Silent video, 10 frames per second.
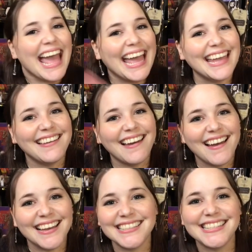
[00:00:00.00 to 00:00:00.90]
Hey
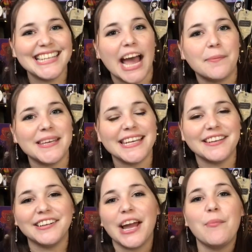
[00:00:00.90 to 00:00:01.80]
guys, Tabby
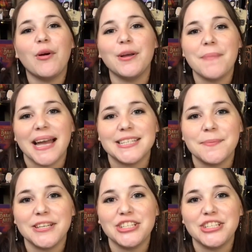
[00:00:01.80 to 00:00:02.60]
here and welcome back to my